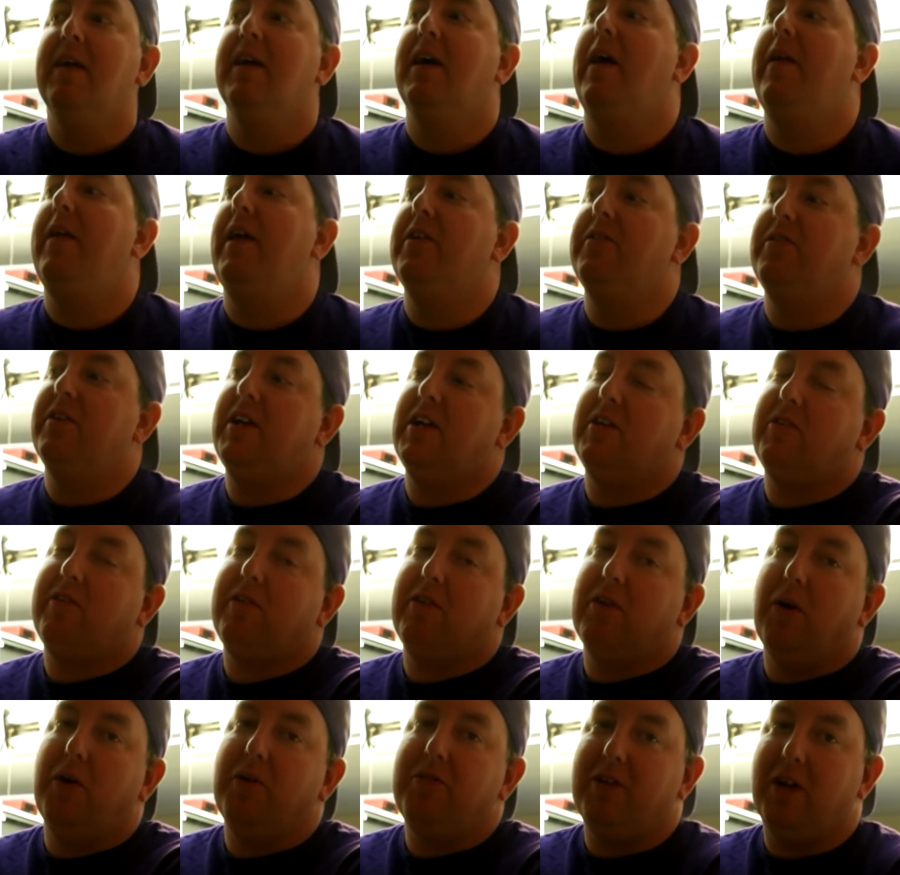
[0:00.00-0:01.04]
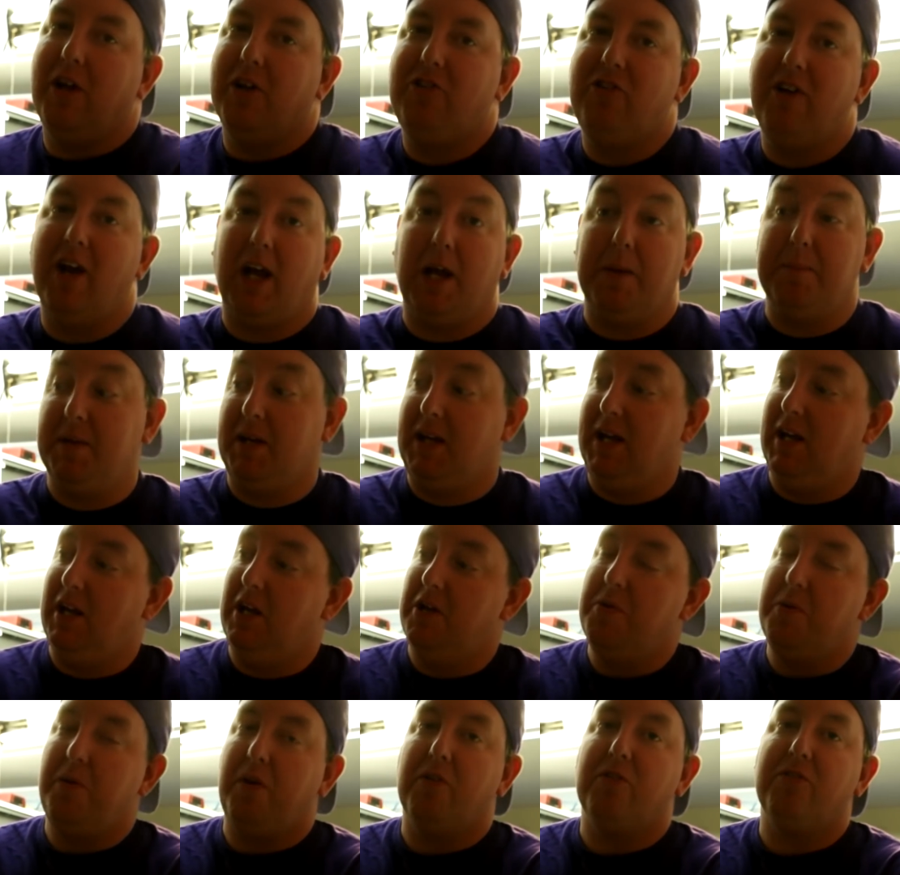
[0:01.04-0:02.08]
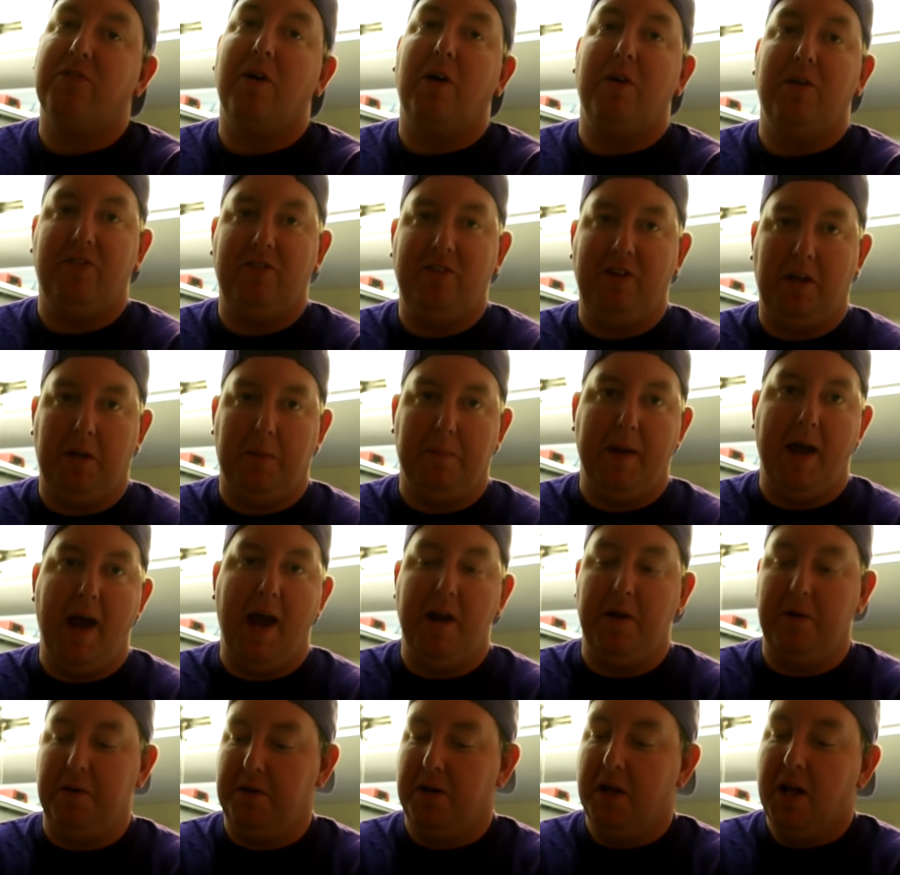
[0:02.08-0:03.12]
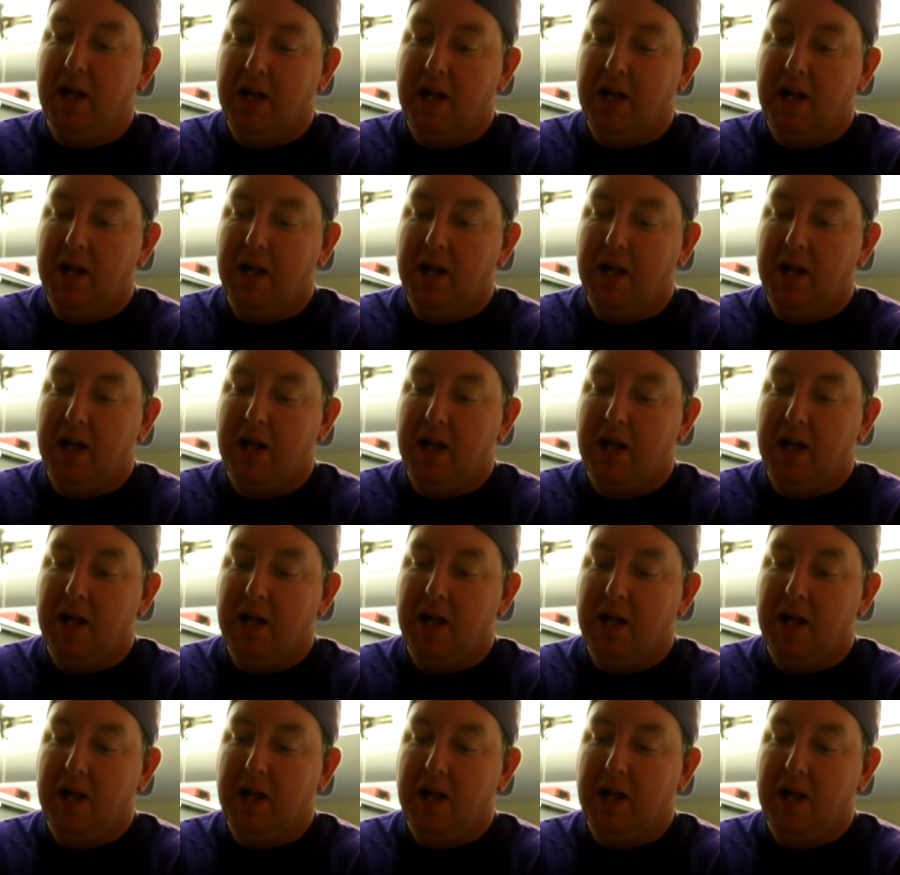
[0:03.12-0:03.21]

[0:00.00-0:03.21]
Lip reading: Then as I get close, I'll check them again, and you can start seeing pattern.